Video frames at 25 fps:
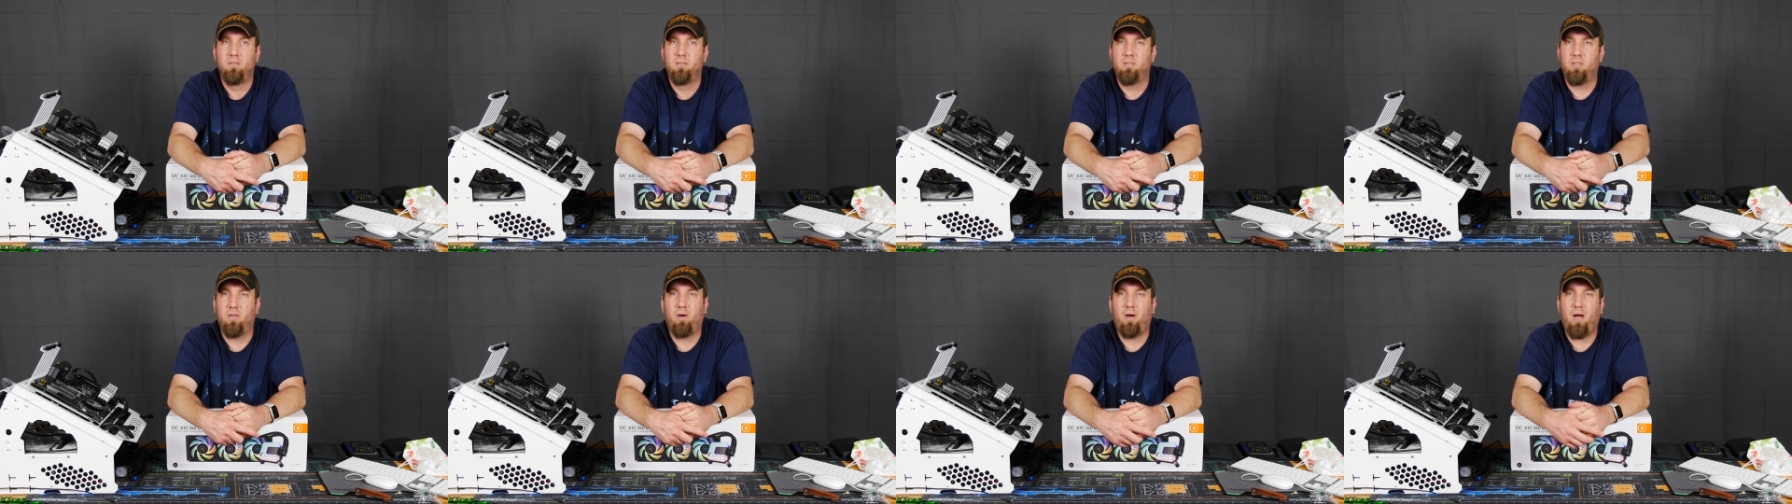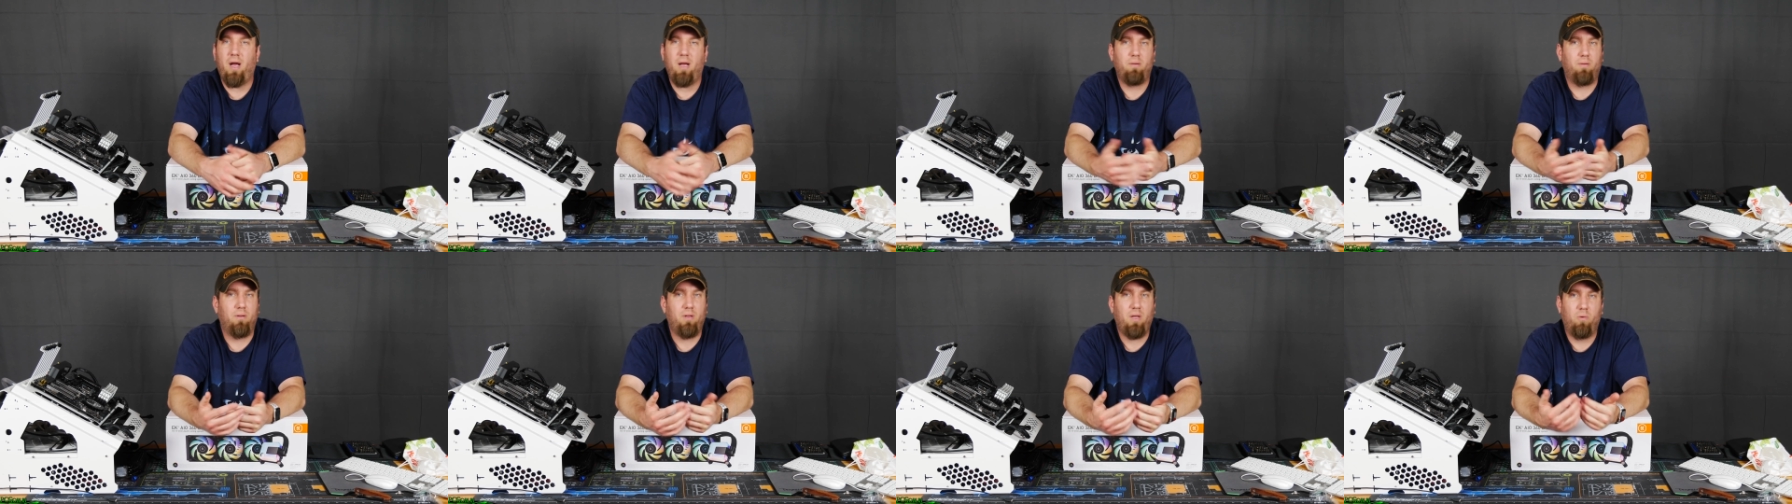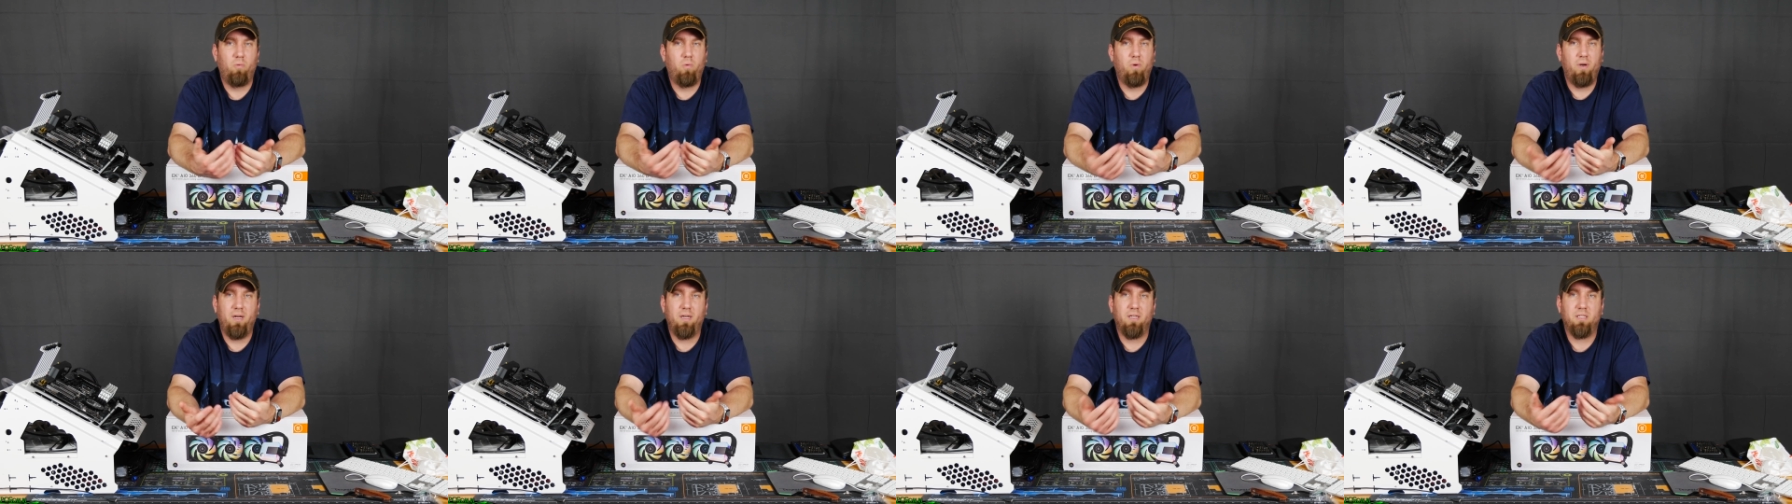So I
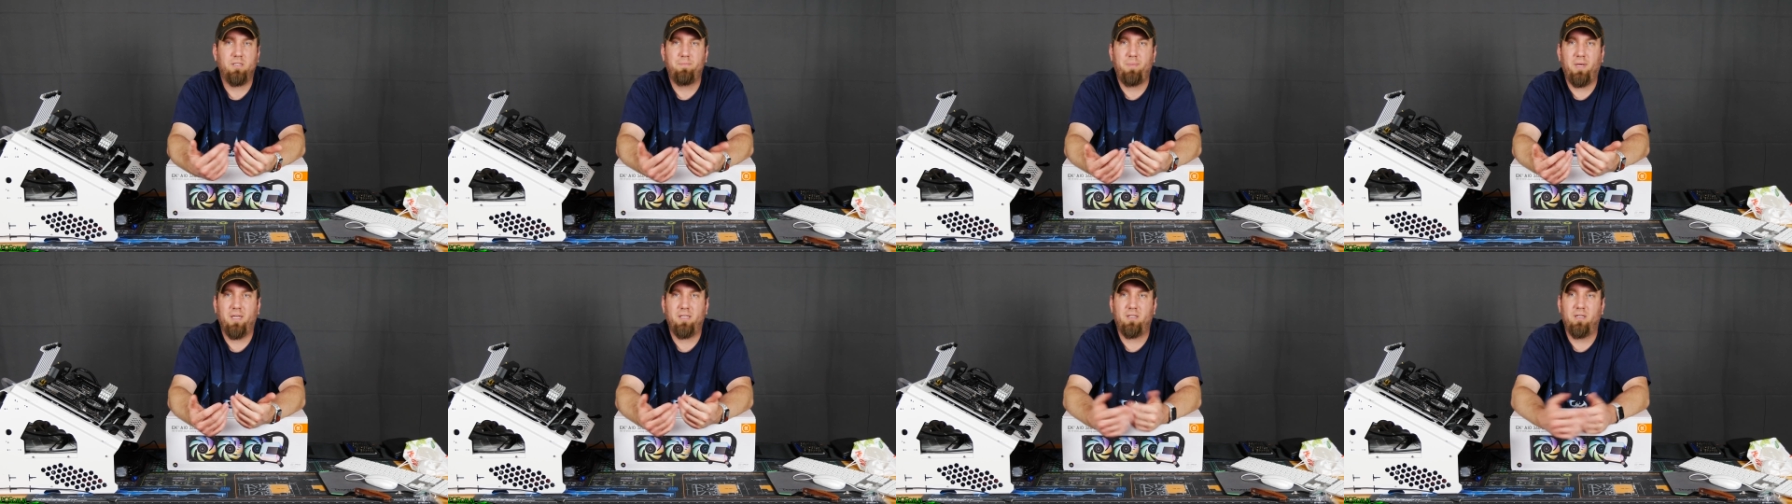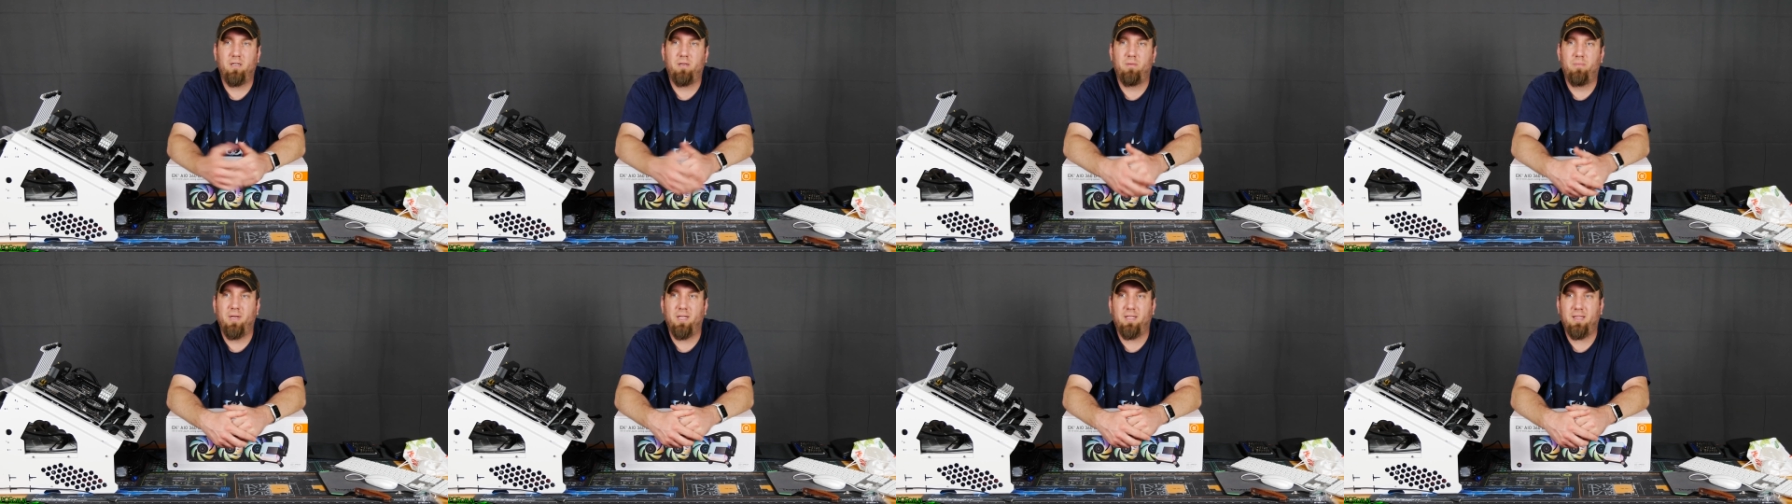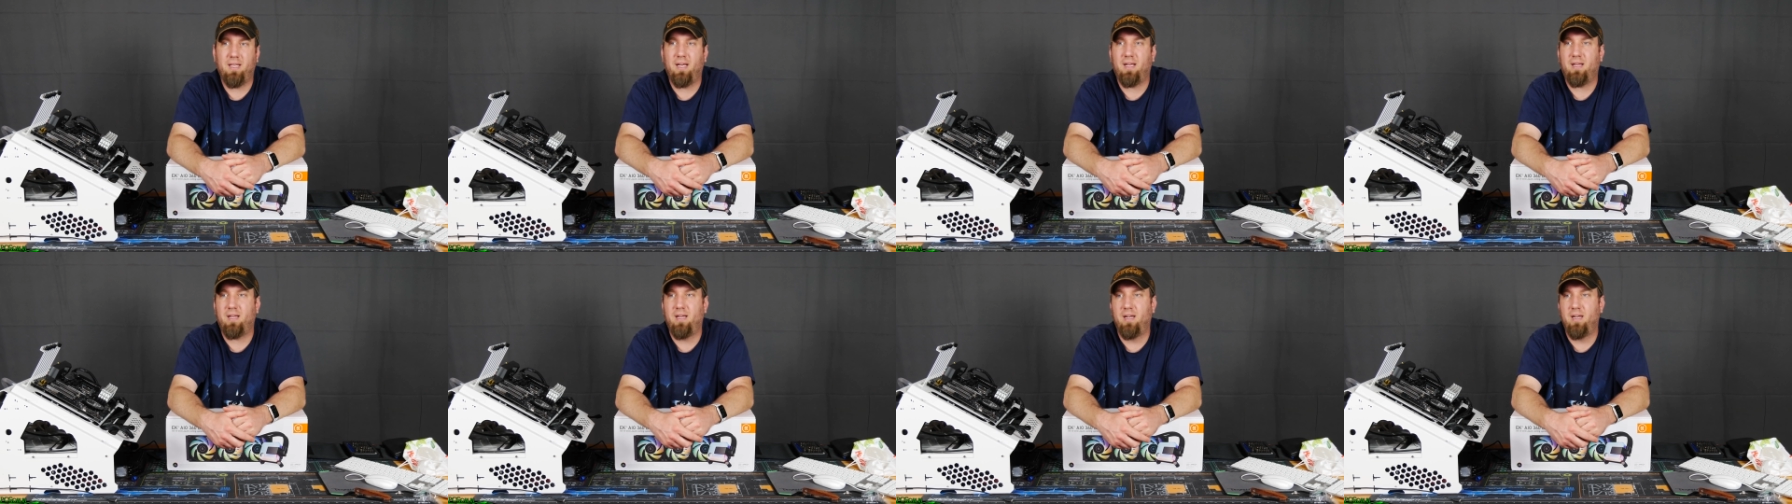wouldn't expect it to make
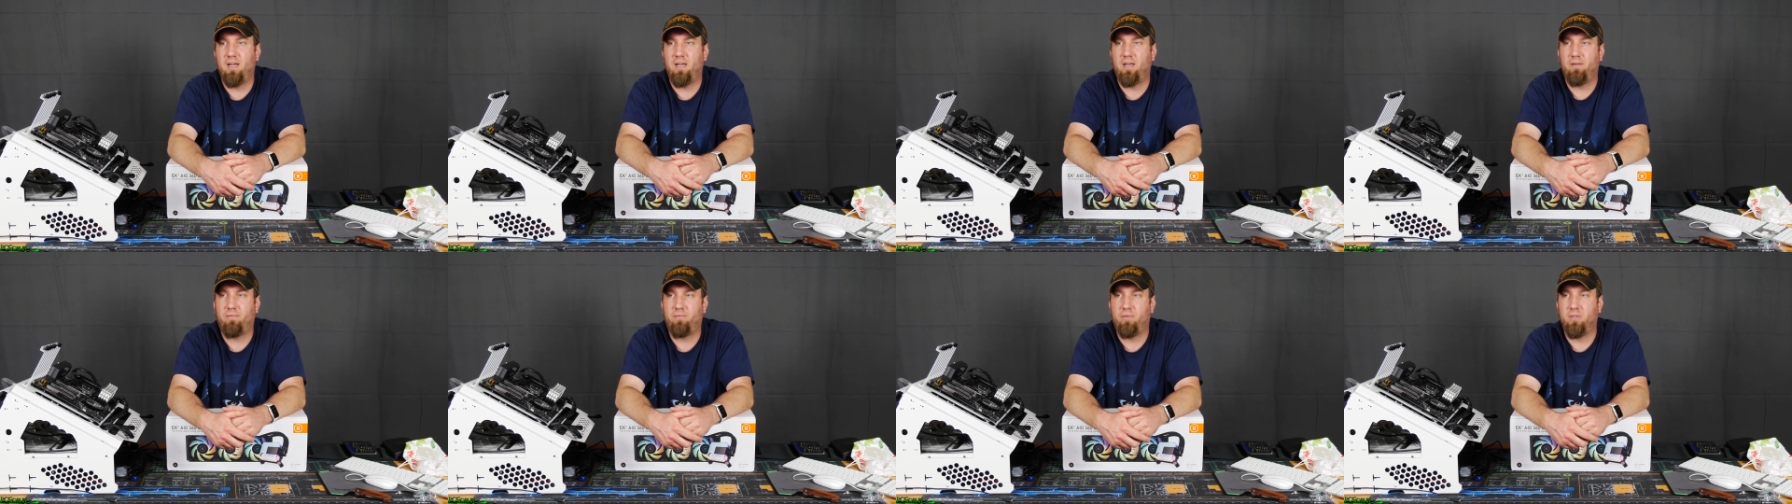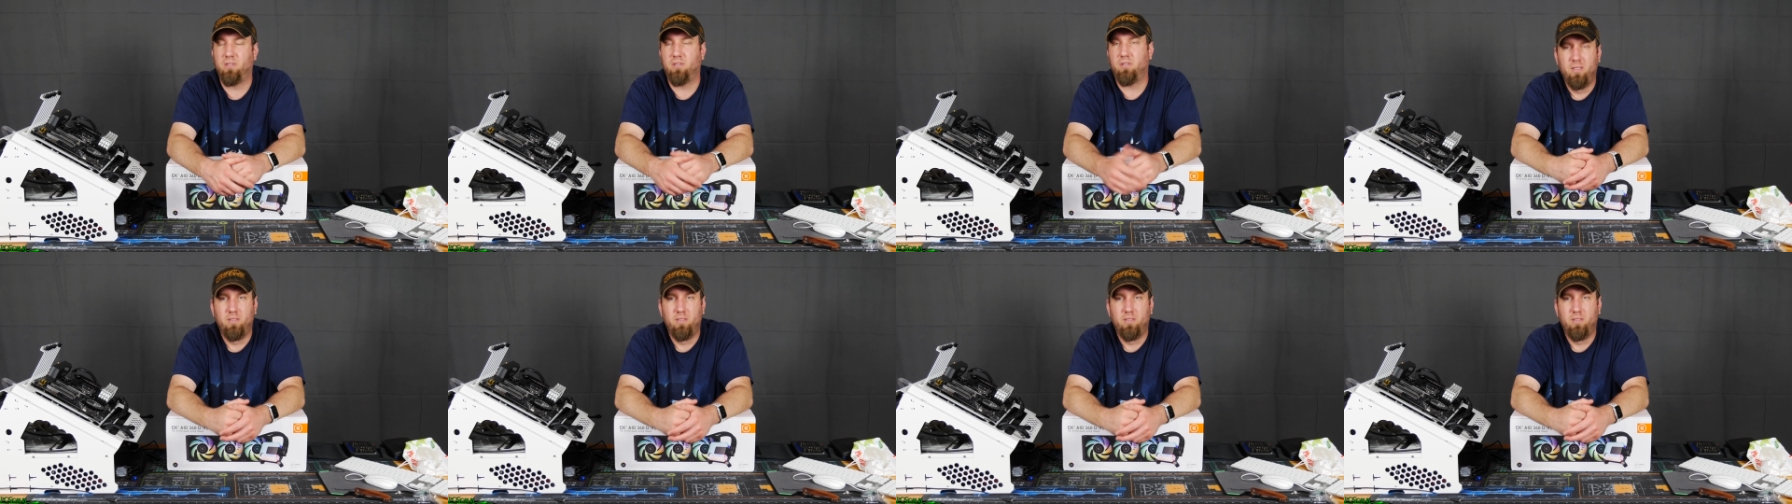that kind of difference.